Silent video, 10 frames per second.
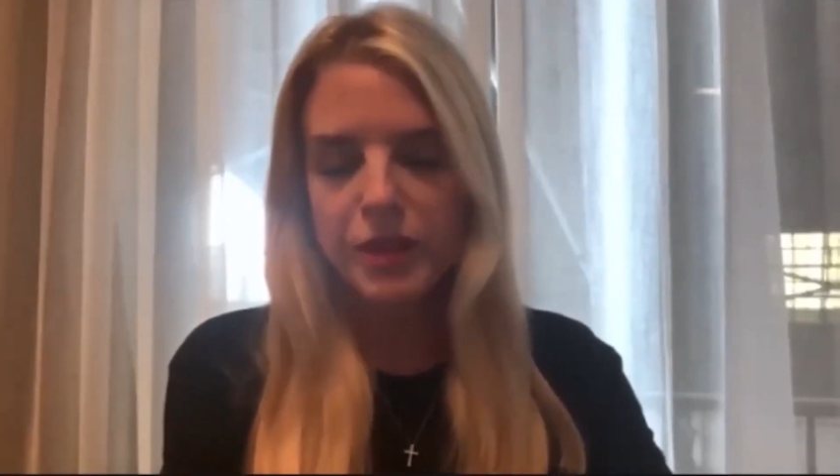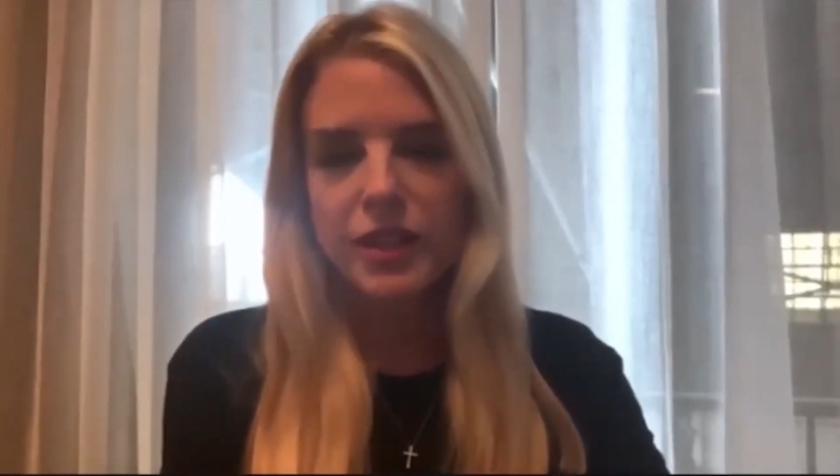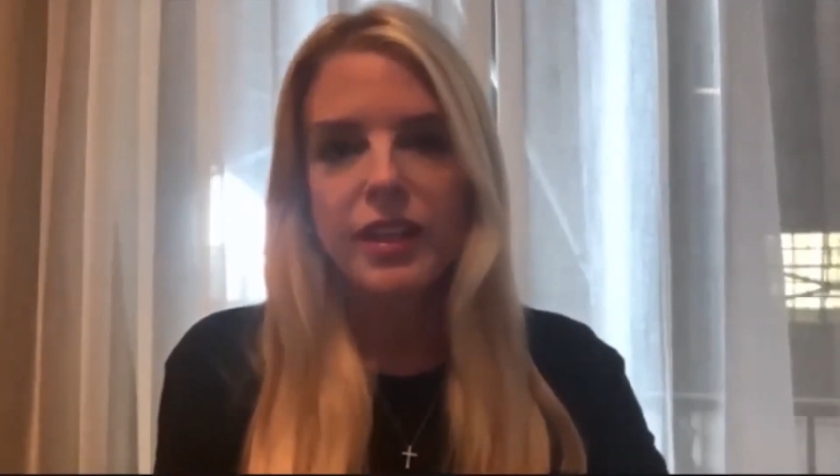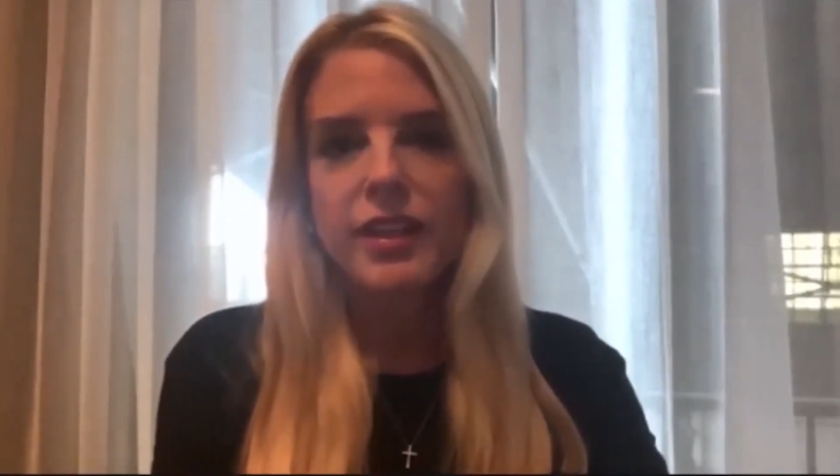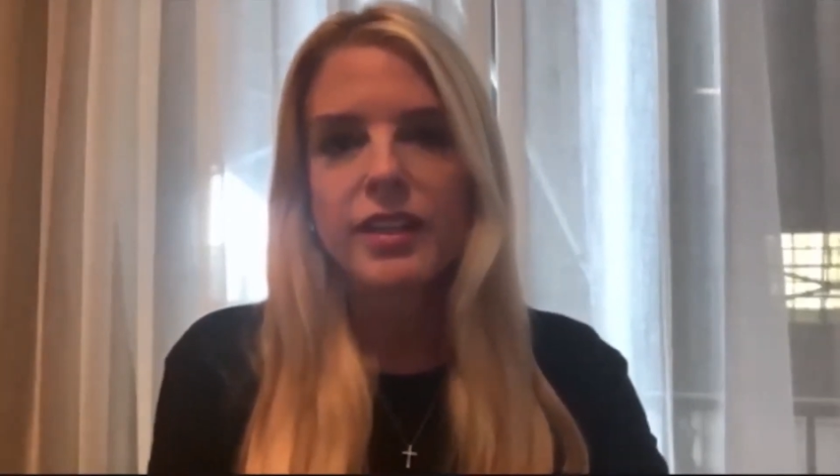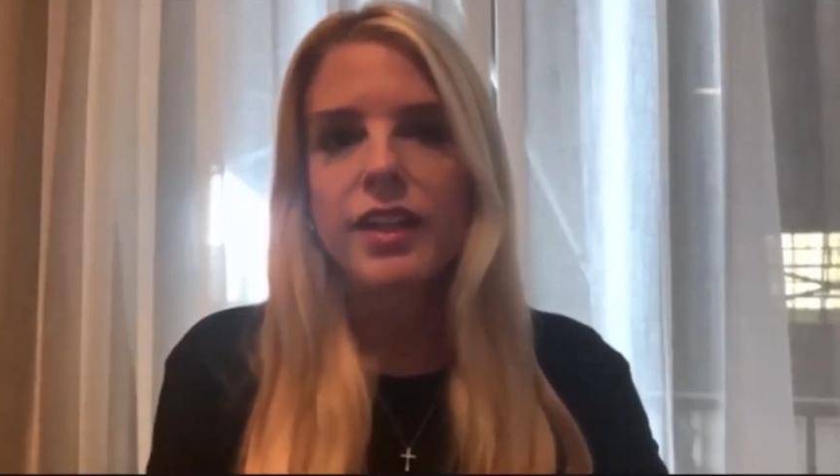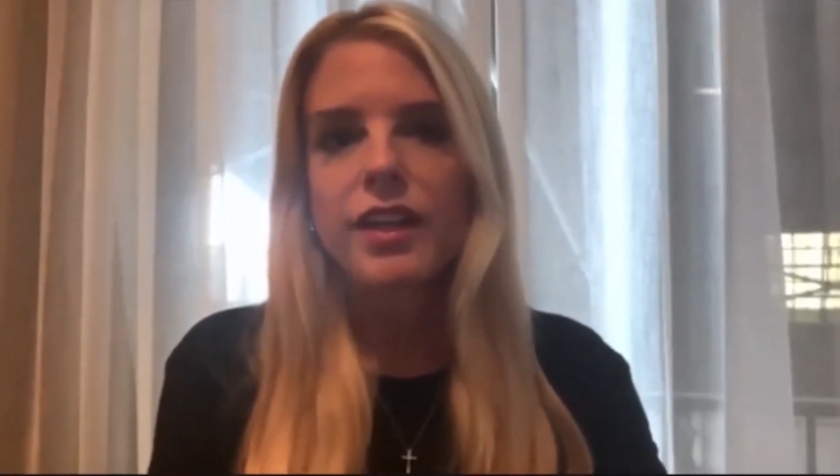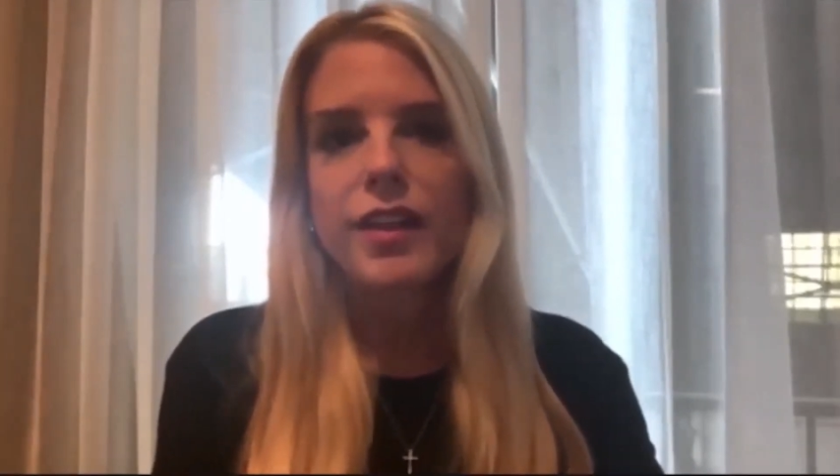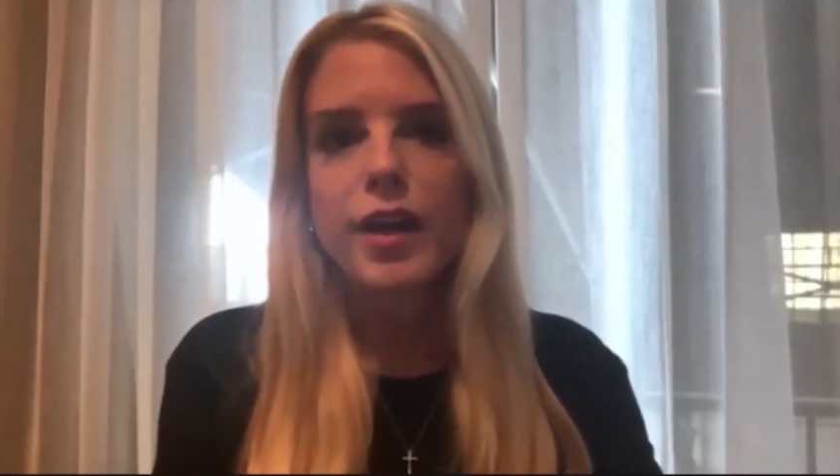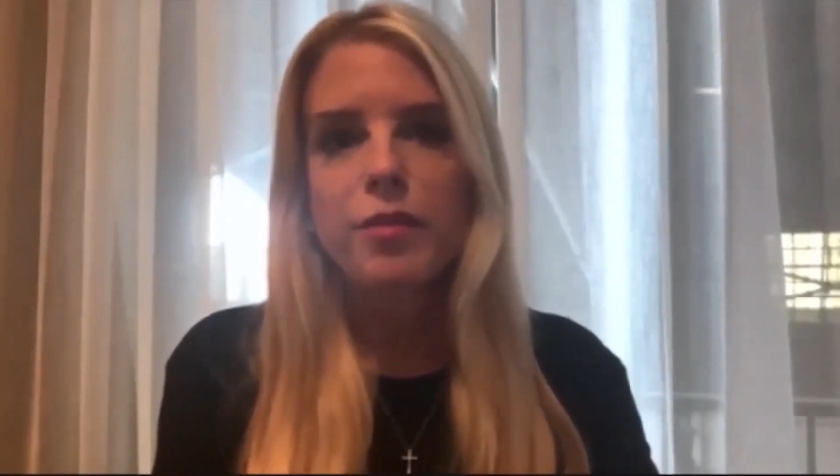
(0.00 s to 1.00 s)
But you know,
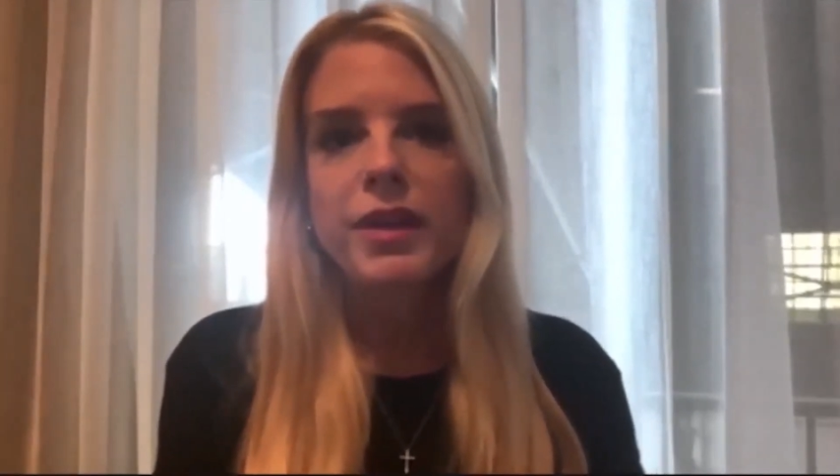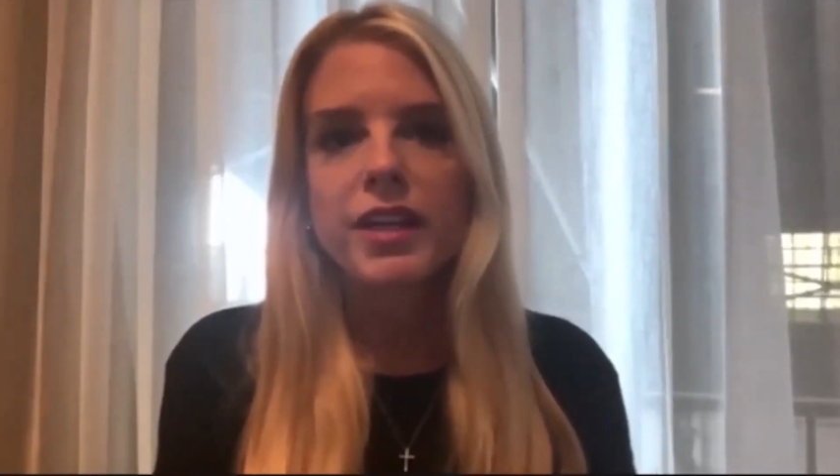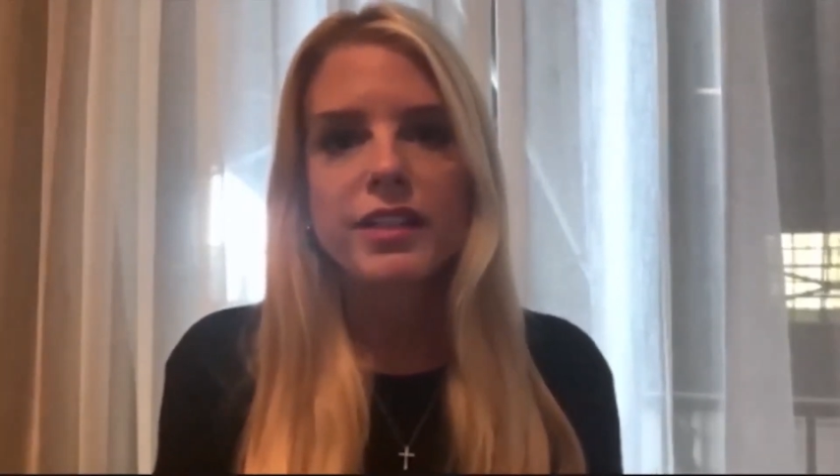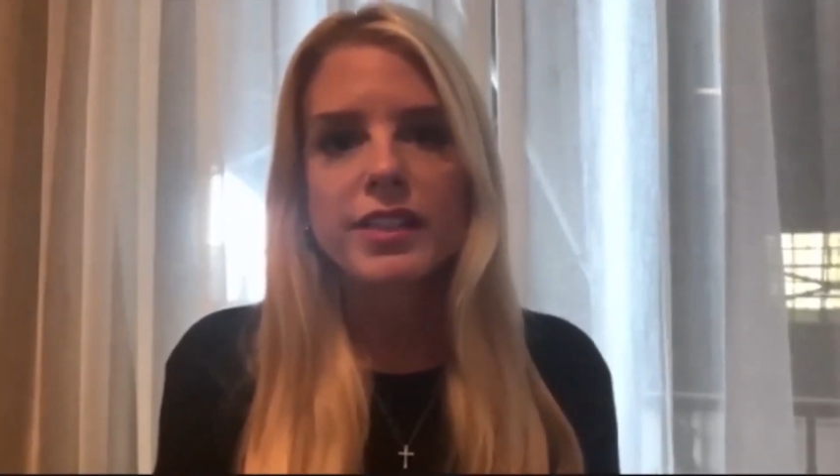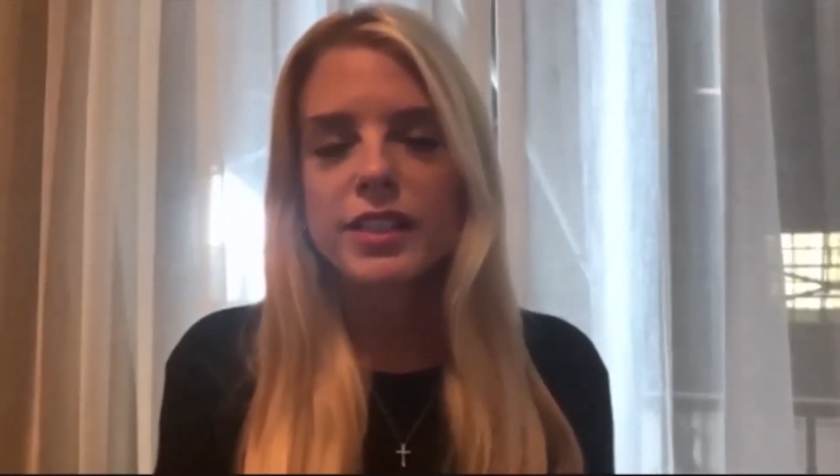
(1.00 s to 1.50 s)
that man is